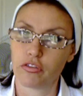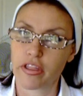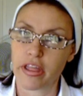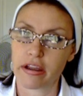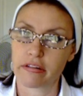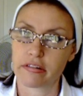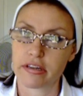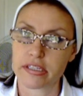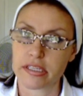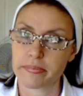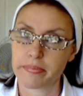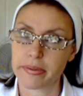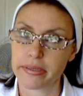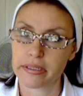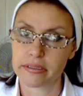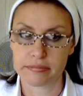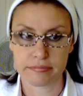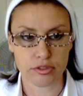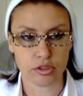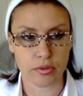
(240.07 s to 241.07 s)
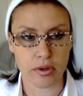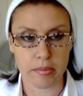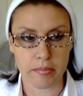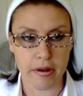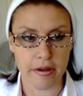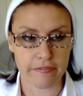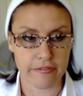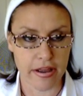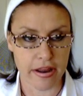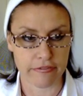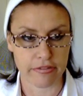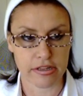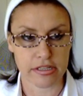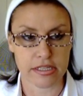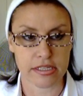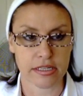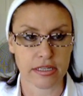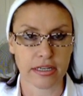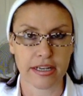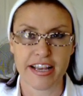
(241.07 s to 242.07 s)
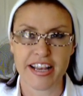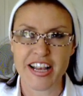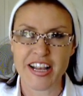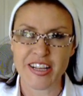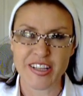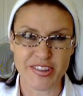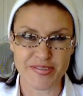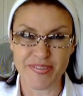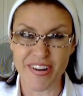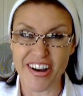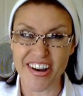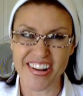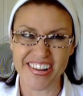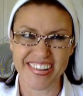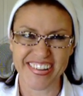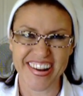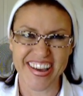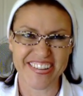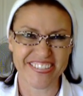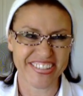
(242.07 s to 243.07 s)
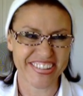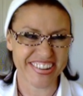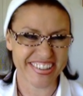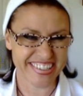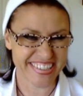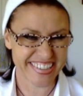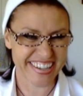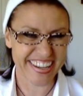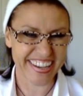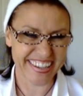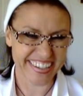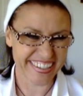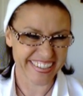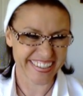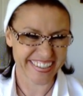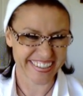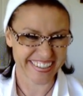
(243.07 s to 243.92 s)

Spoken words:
for that recipe. It's one of my favourites. Smile and have a nice day.